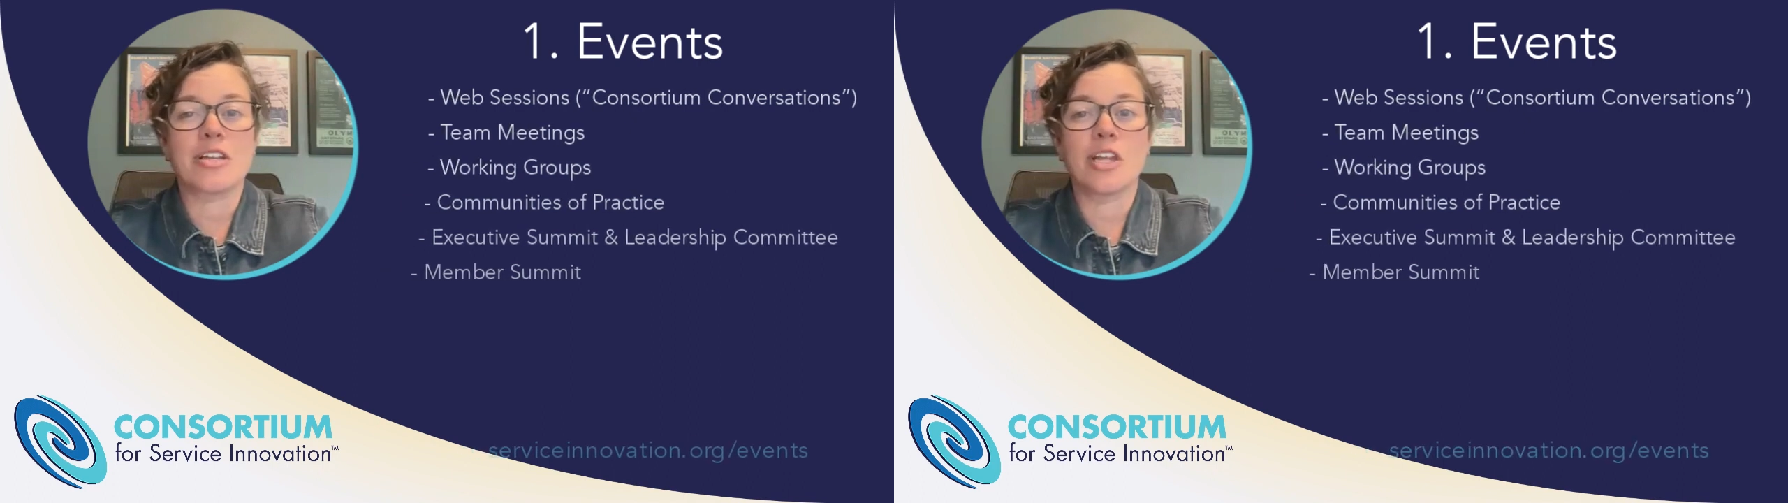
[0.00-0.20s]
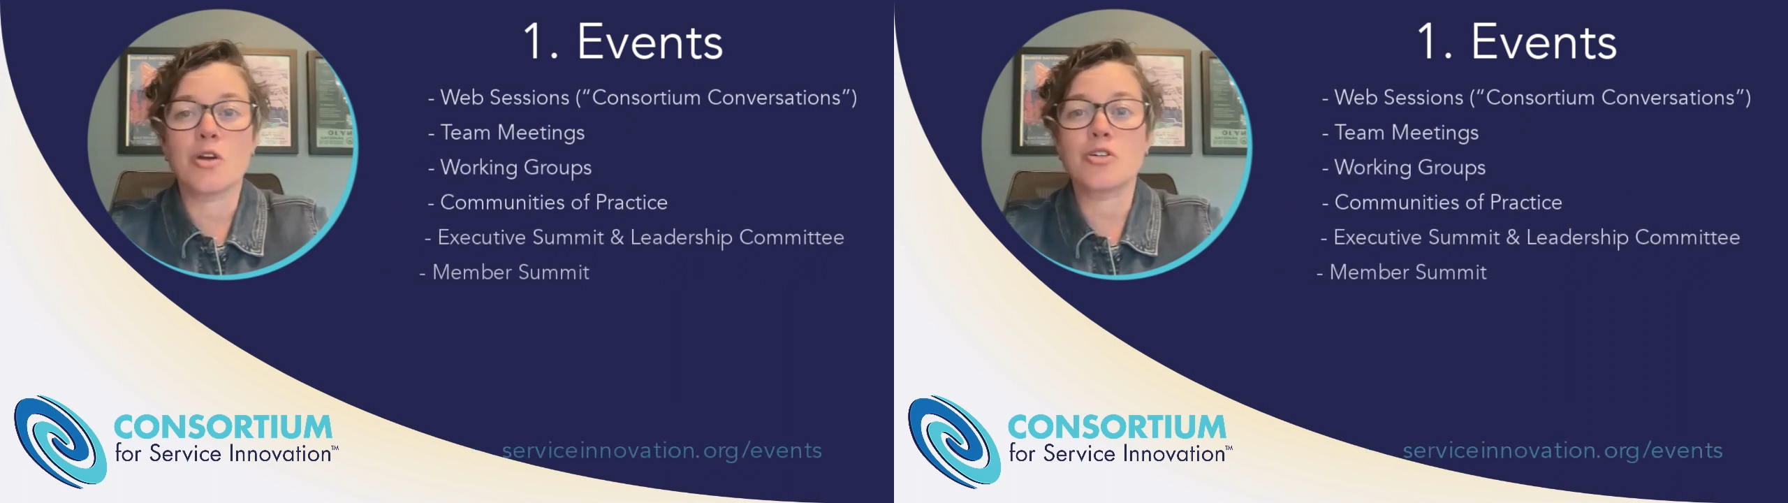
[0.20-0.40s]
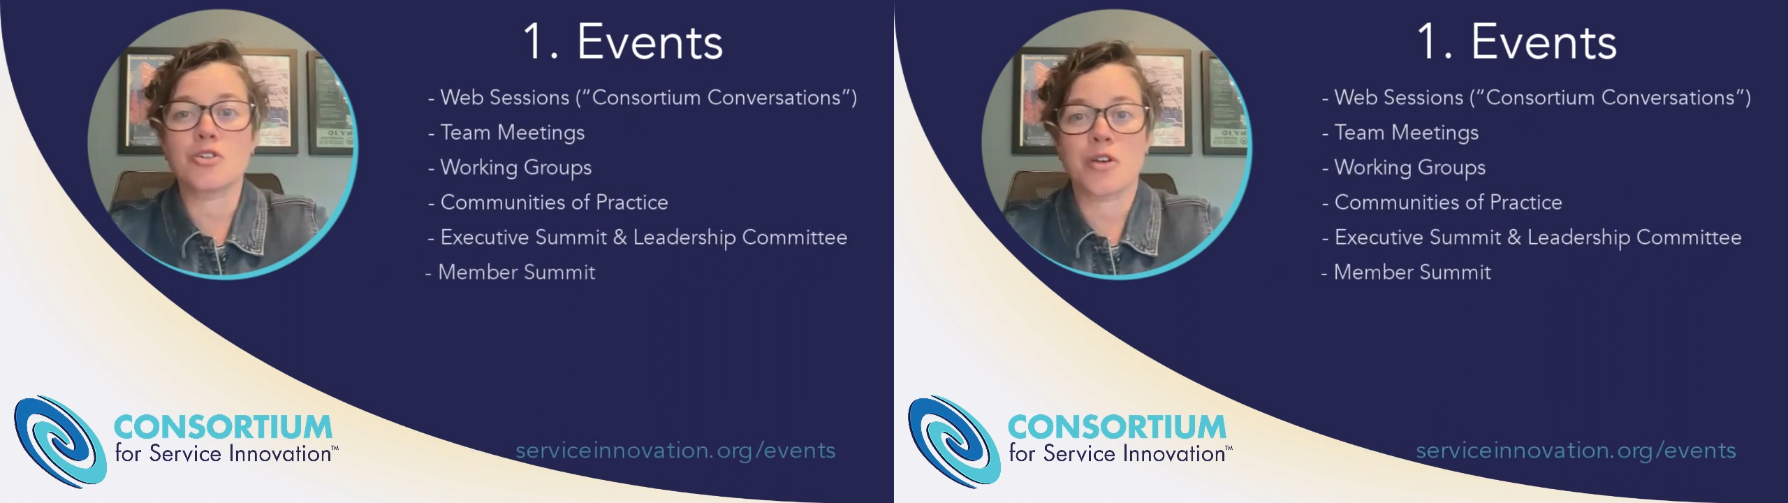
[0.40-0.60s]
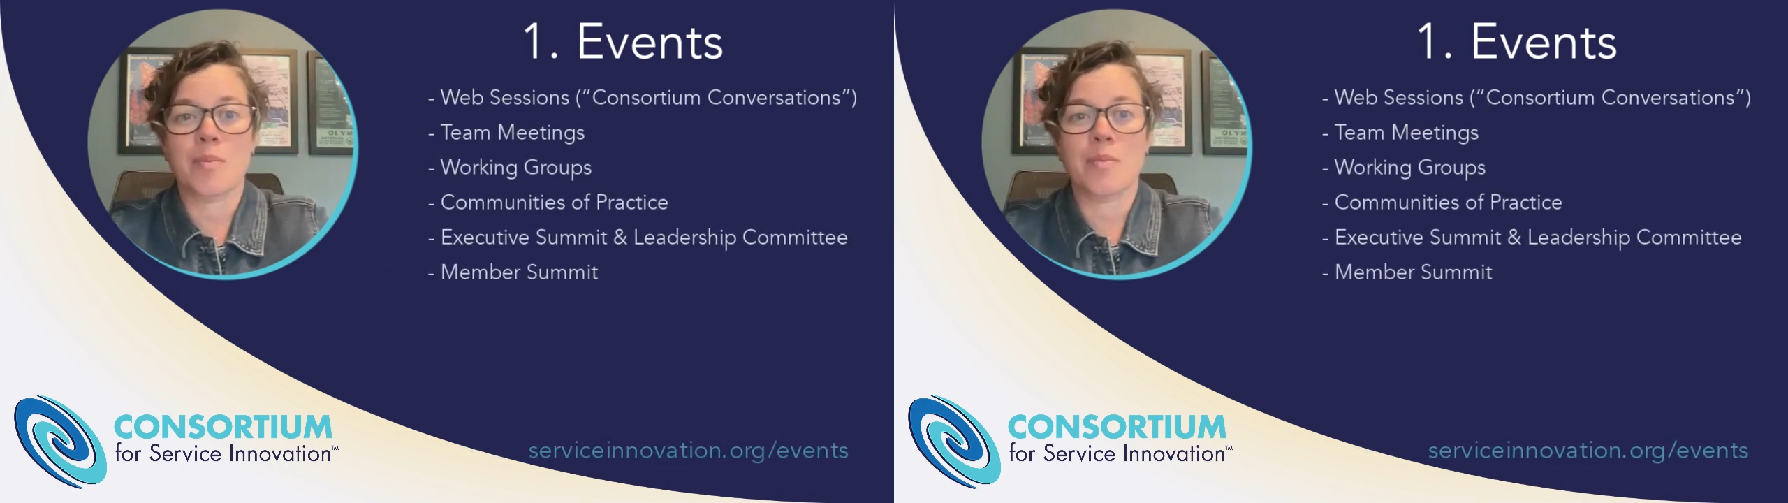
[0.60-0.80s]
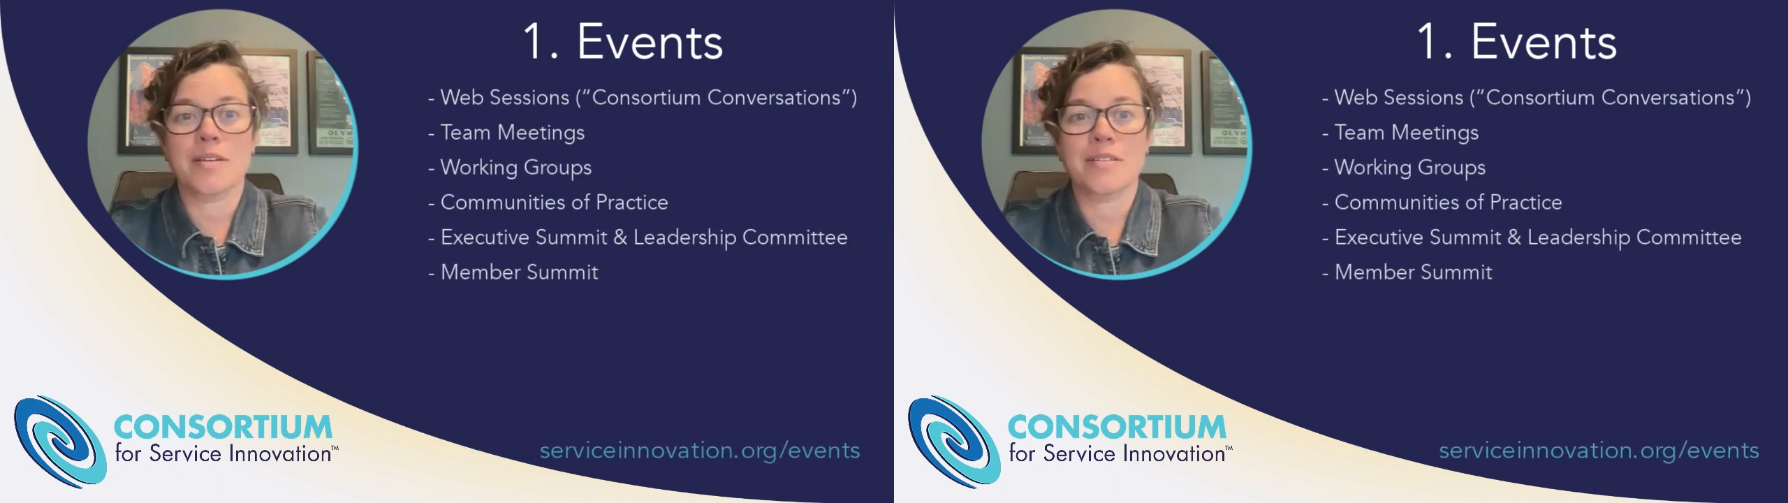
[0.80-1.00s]
on larger
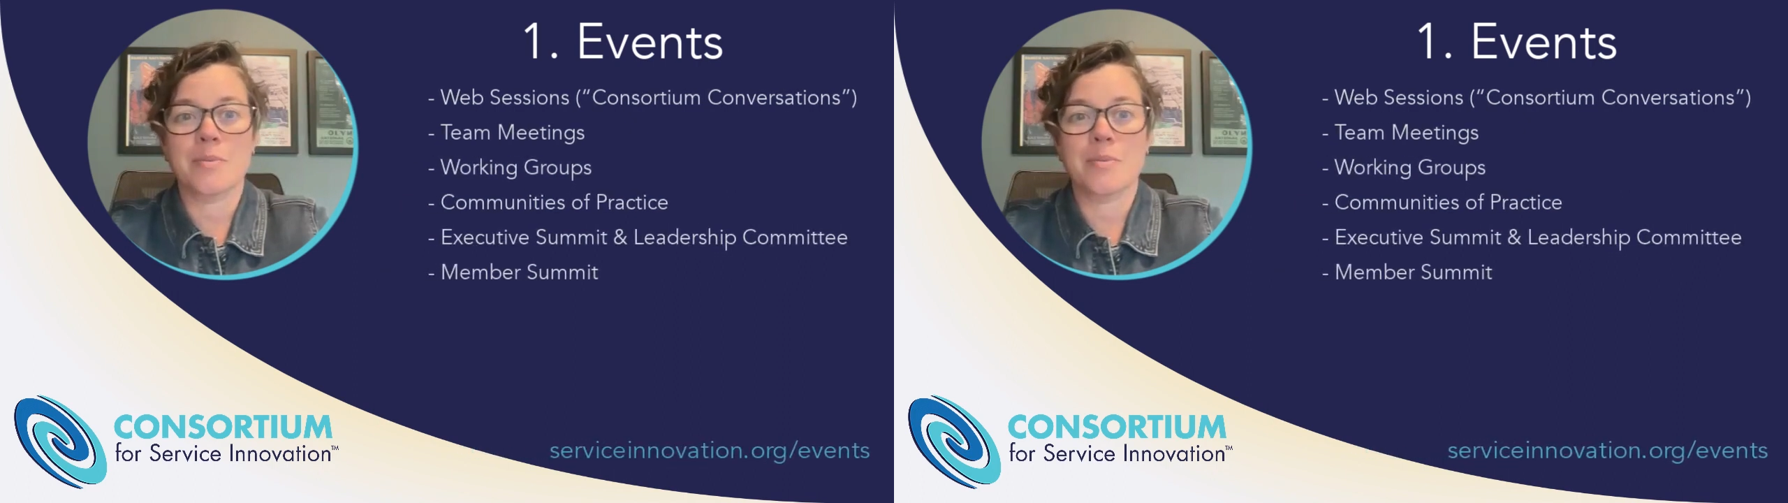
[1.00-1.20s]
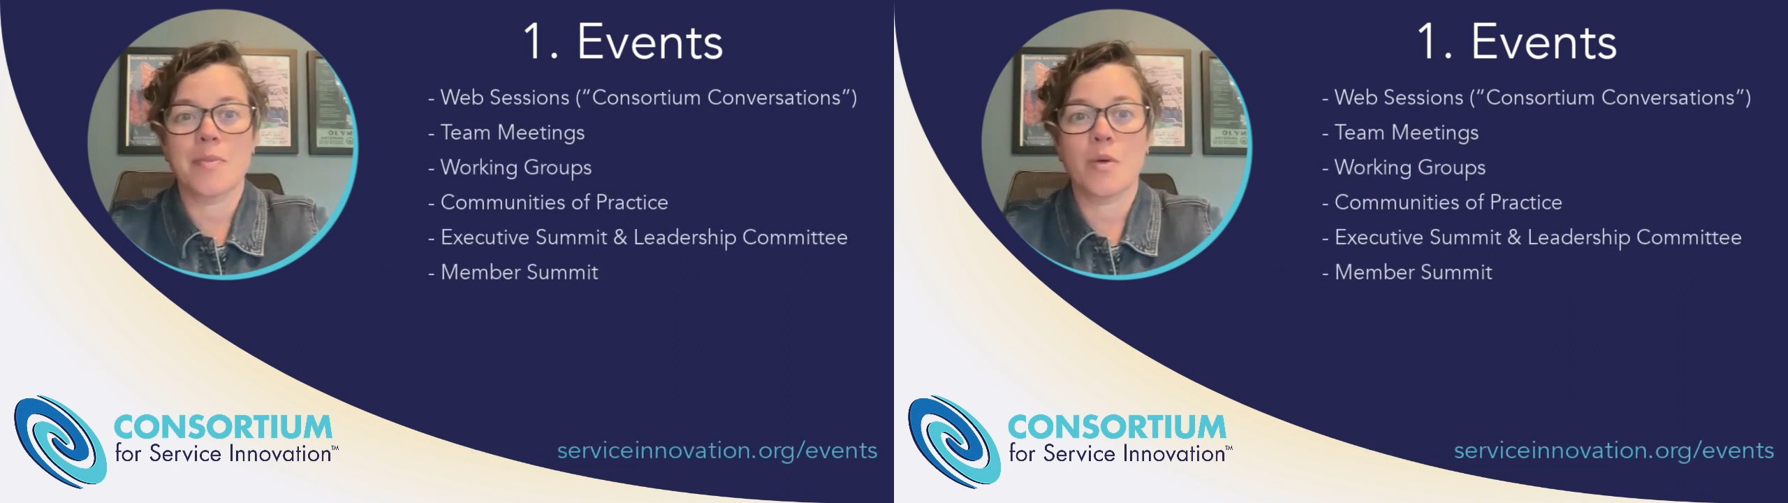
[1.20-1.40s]
topics,